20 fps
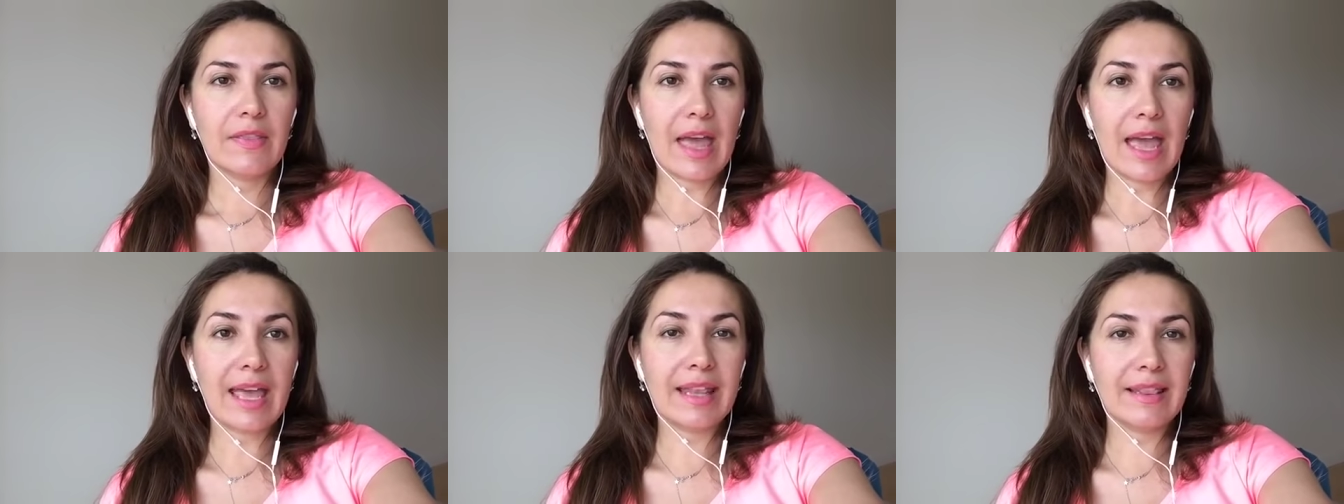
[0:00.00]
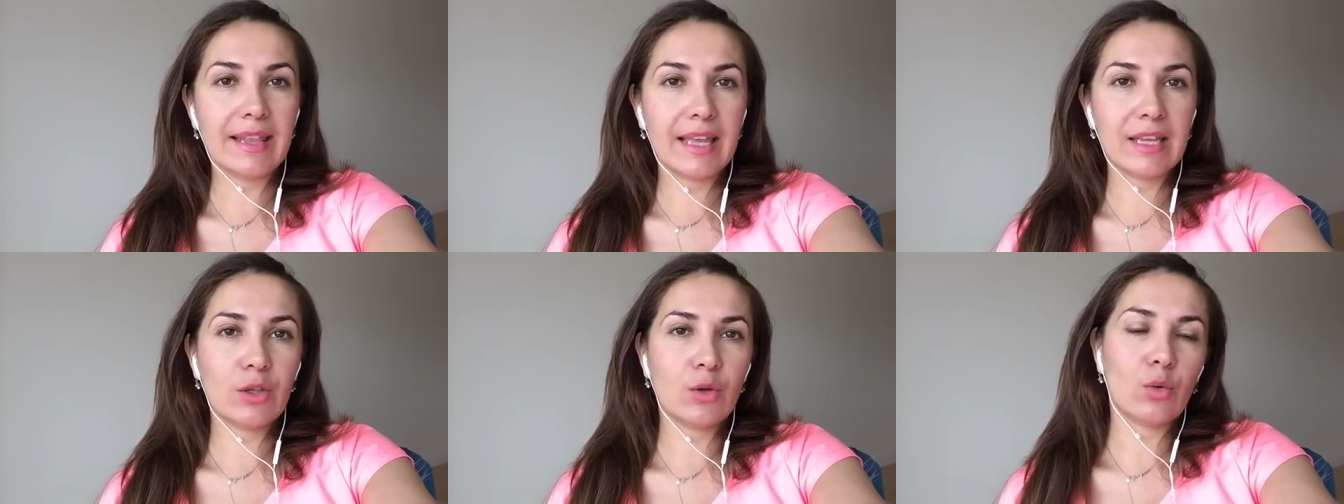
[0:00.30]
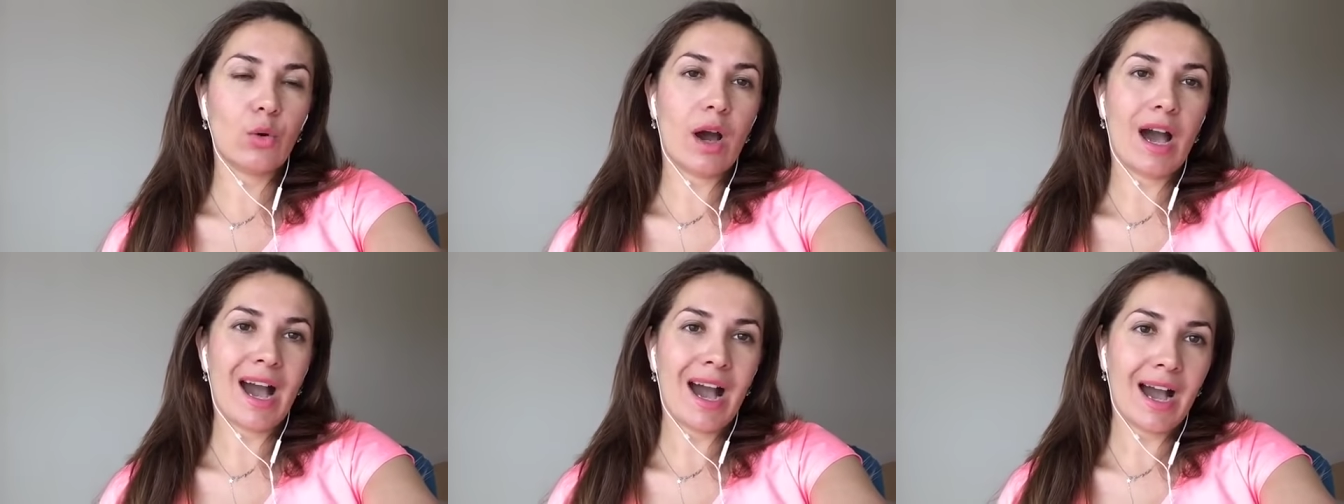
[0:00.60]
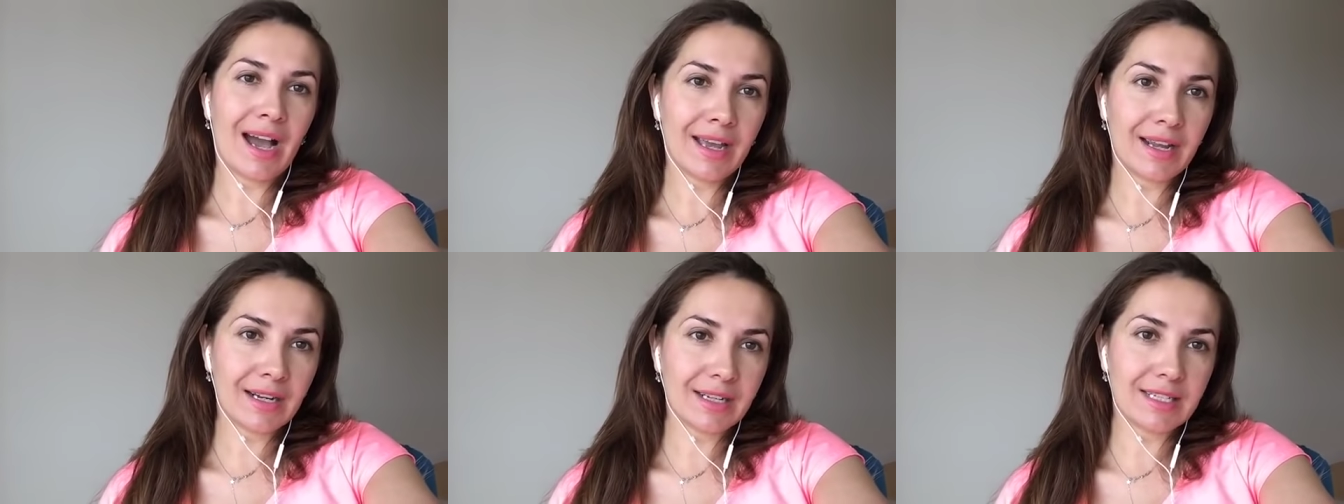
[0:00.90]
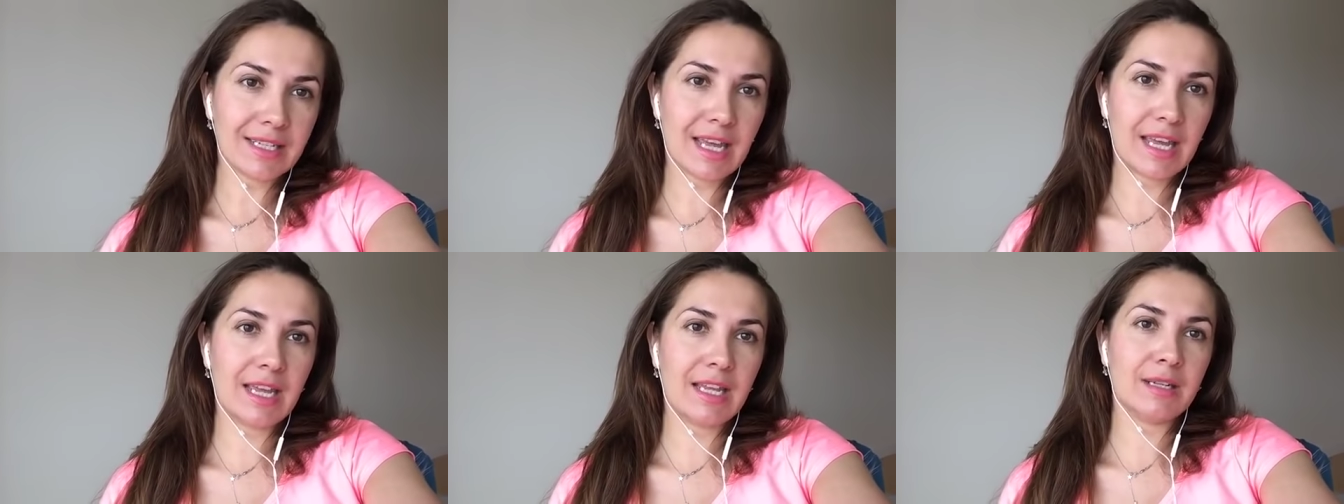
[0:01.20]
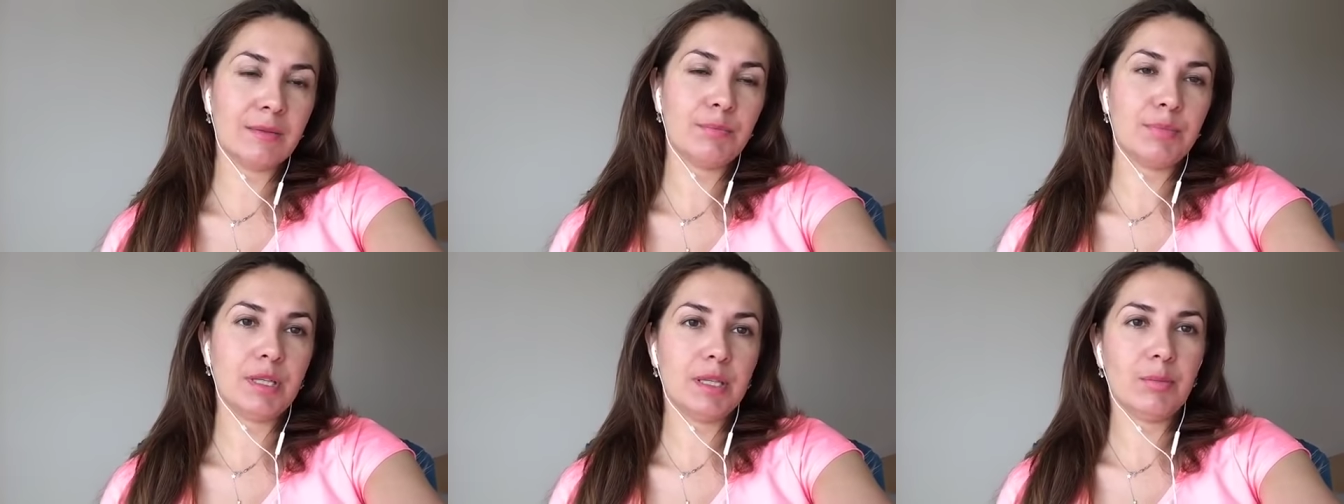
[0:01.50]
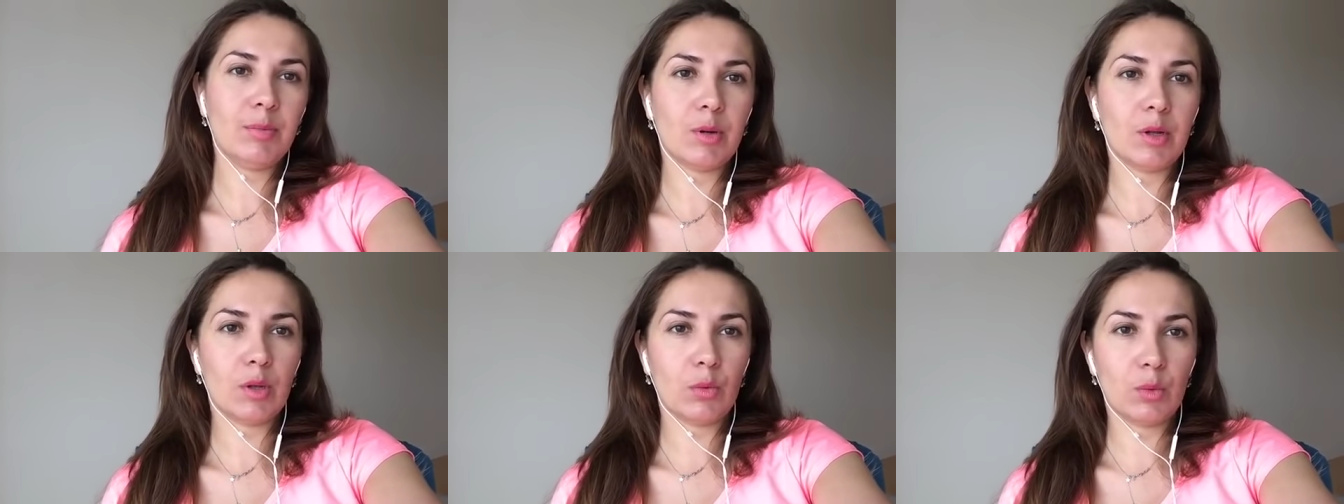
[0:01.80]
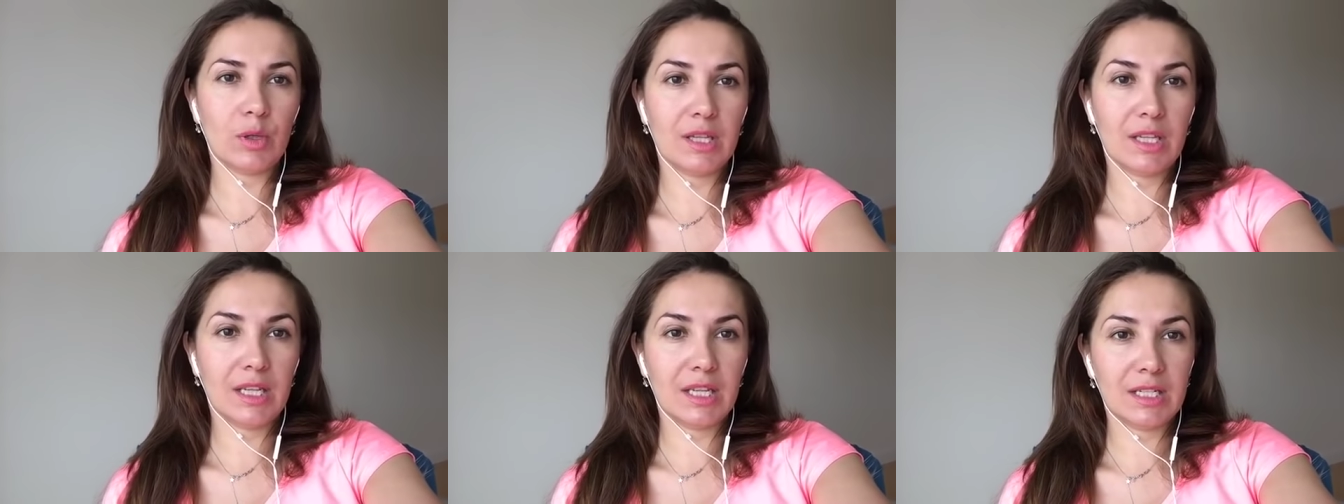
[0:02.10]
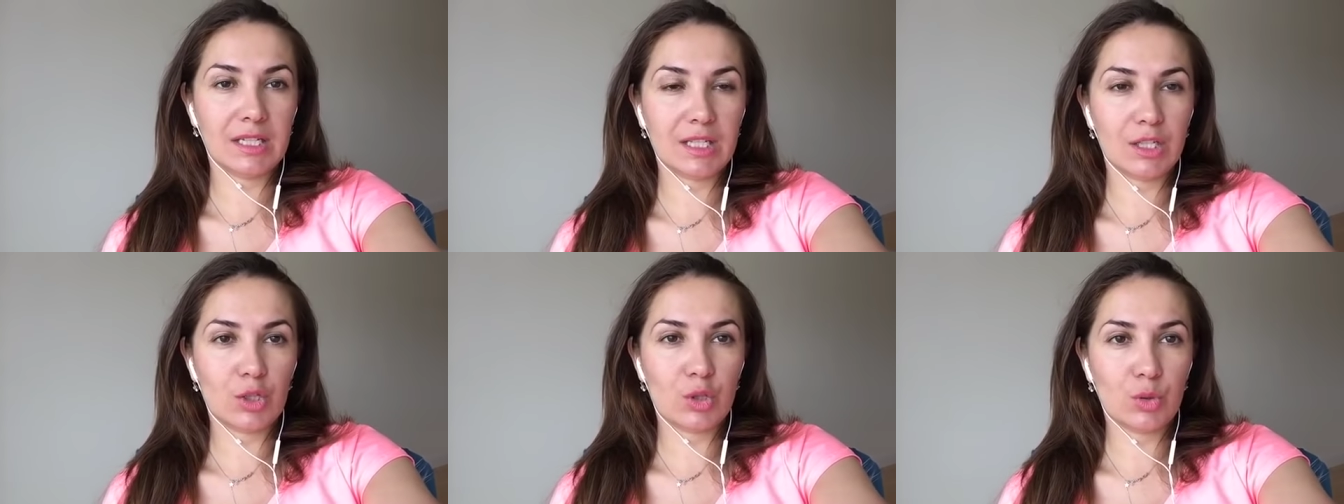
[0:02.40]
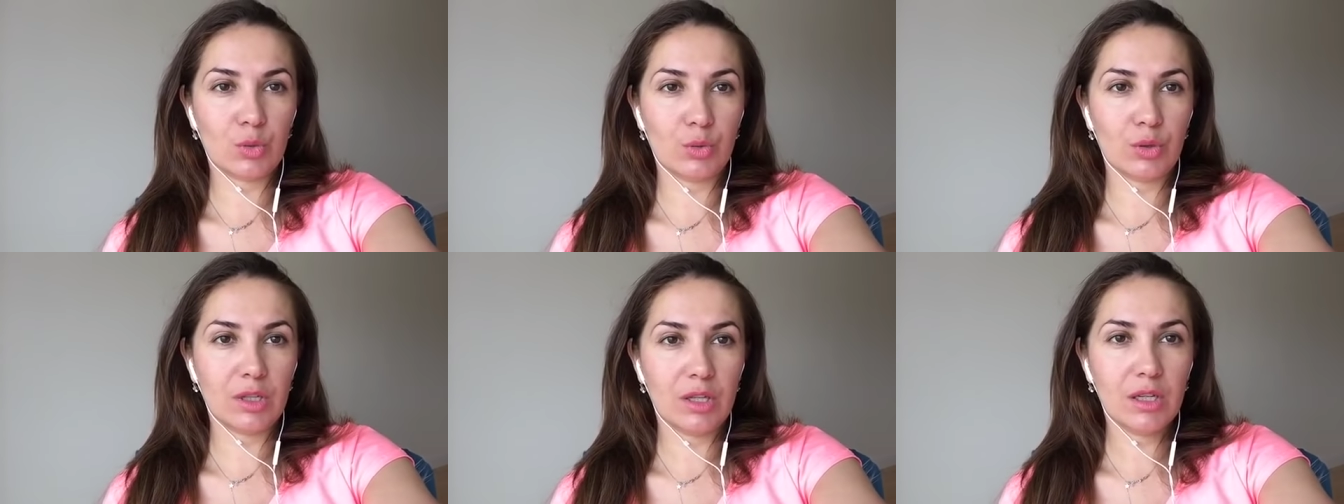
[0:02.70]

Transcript: And then you hire 10 people within the 2